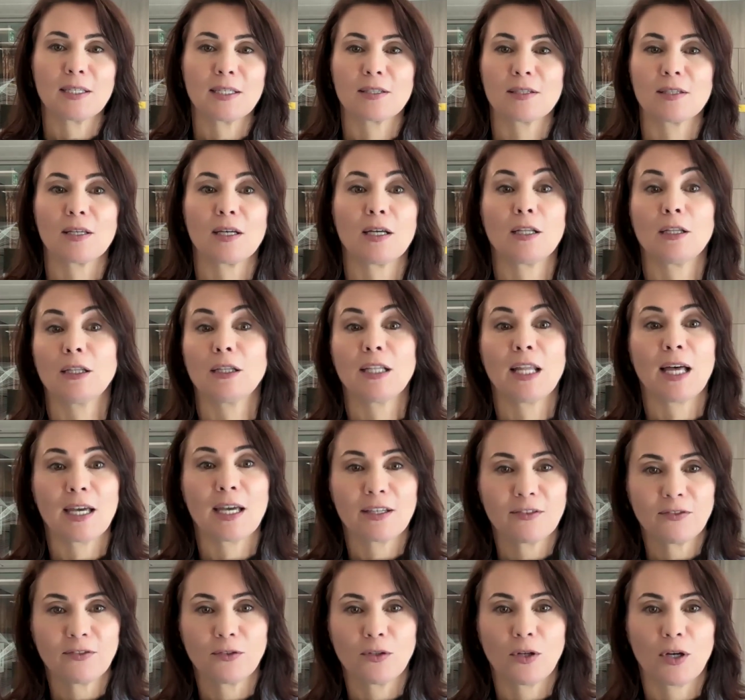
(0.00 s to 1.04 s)
is a
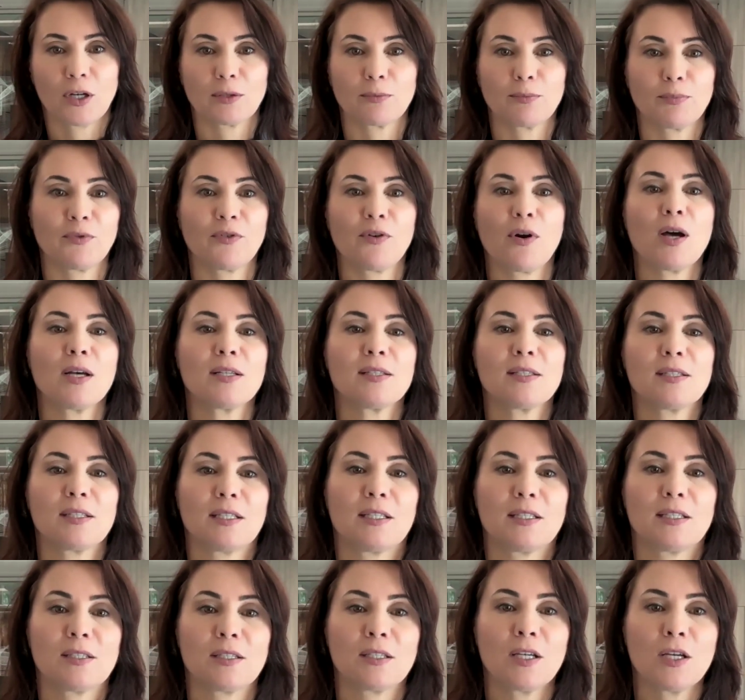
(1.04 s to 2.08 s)
lifelong
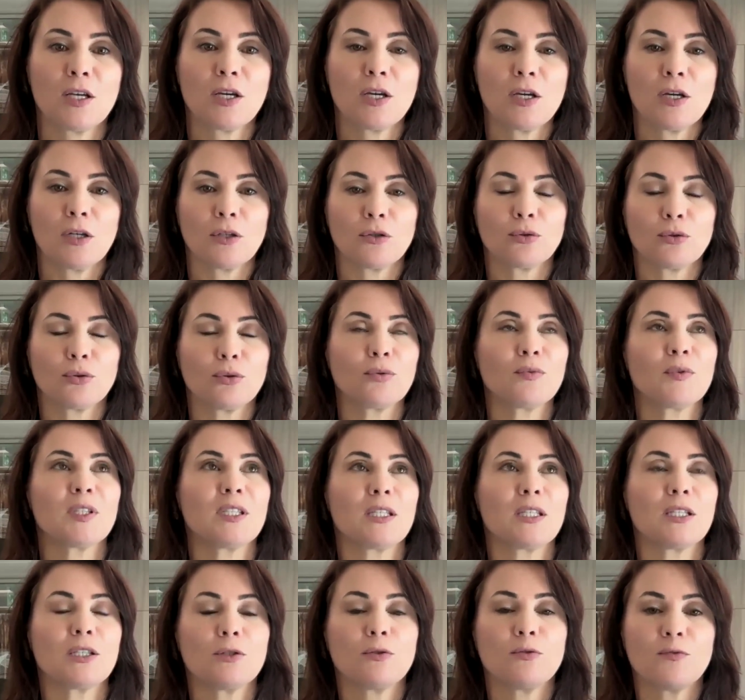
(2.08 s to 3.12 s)
process through
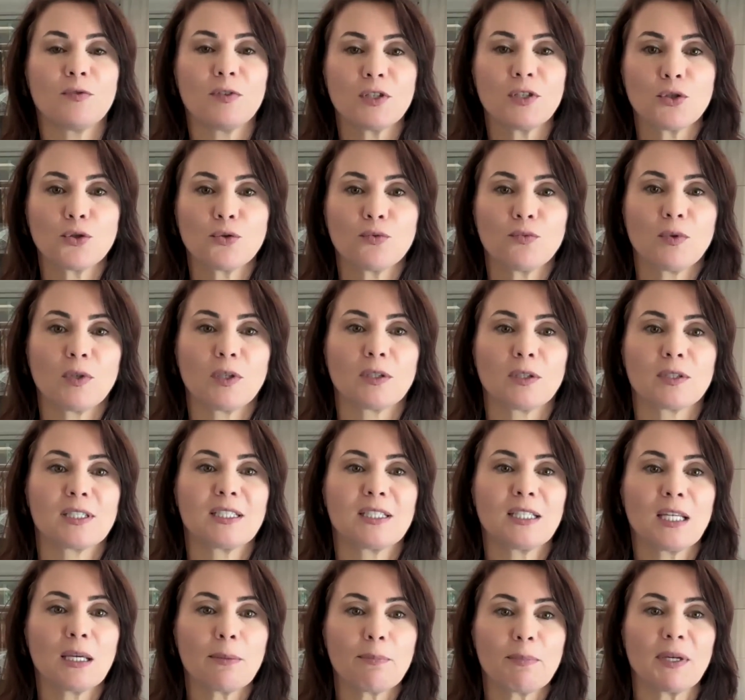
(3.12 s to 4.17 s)
which individuals,
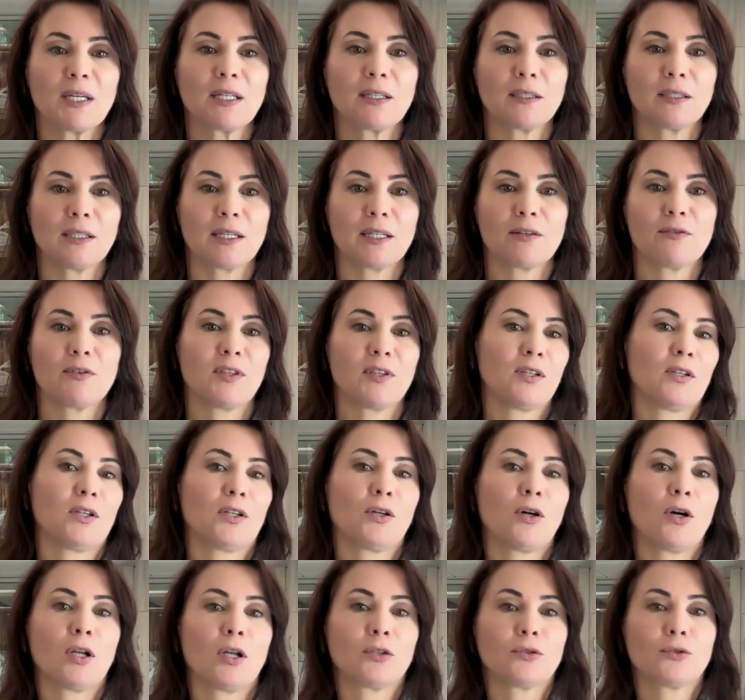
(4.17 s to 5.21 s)
typically within a
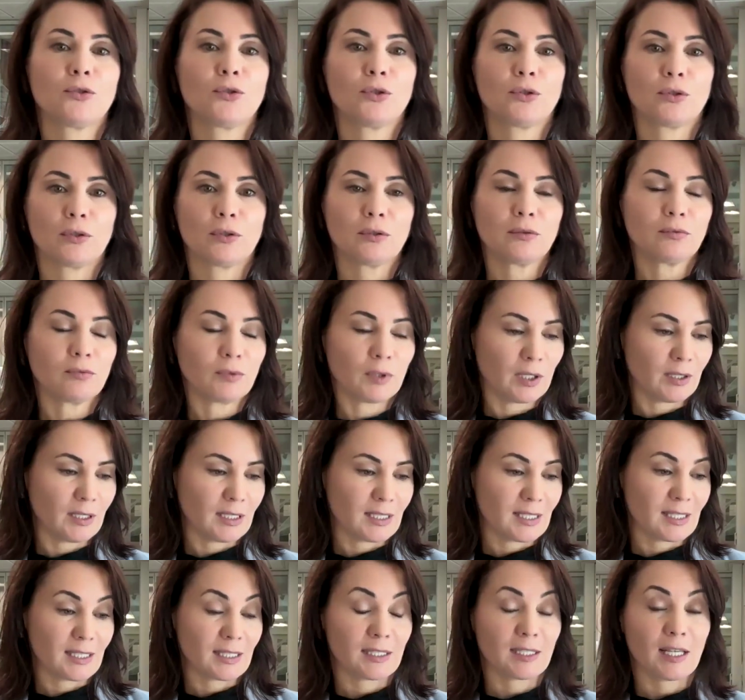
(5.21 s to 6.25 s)
culture, within
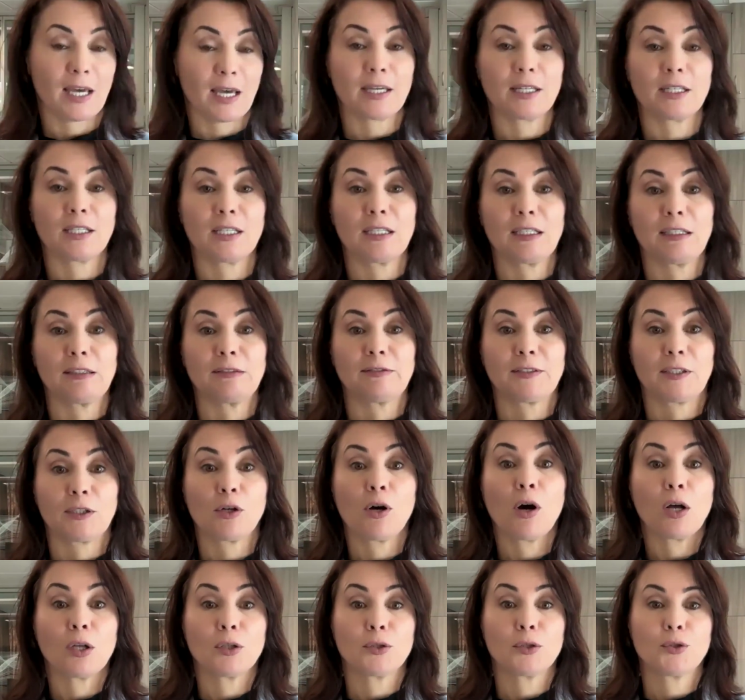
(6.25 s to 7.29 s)
a society of
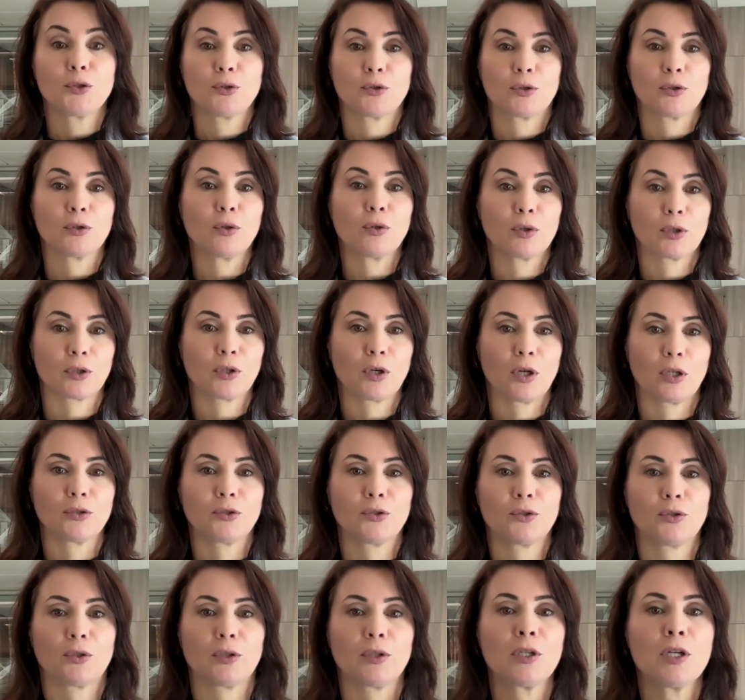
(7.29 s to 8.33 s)
culture or
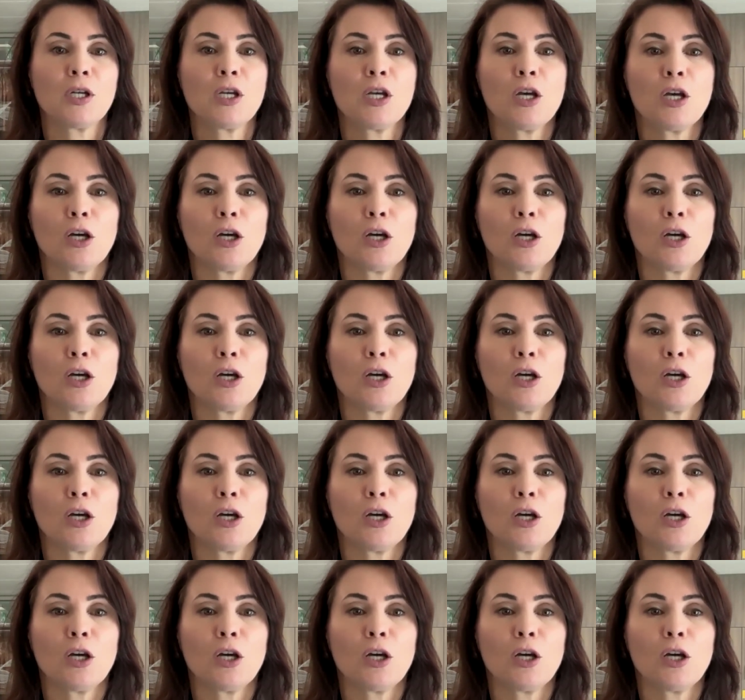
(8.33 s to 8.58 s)
culture,